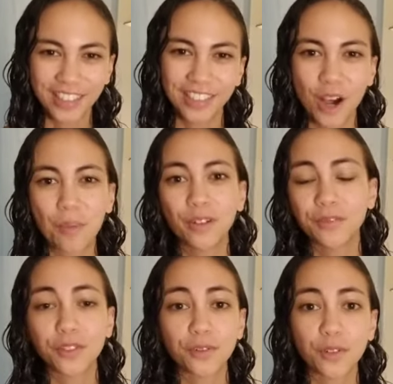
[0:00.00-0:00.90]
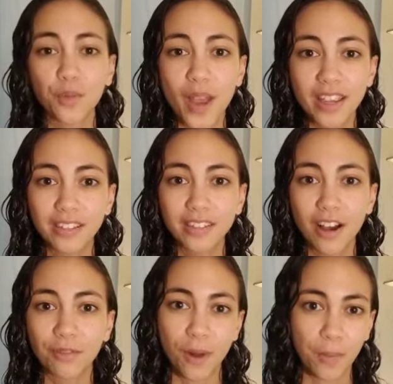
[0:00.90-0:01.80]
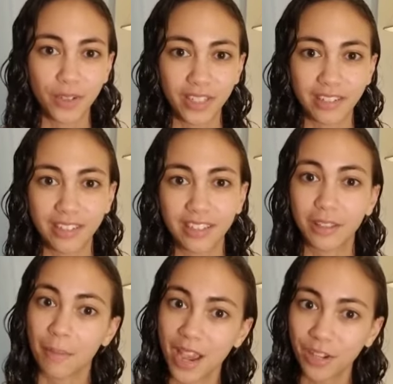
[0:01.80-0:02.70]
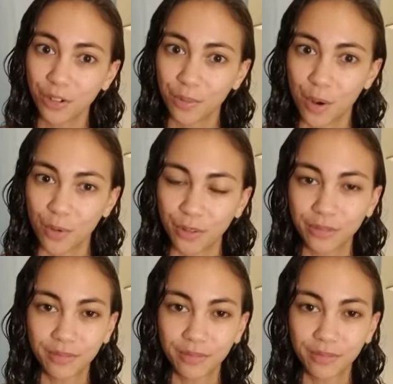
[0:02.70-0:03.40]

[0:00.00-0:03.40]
a couple of different ways of representing the minor mode.